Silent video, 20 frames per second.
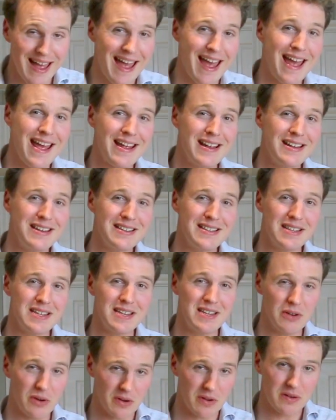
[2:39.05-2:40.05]
and the
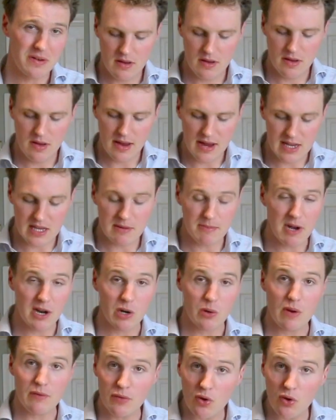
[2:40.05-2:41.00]
yogurt in the microwave.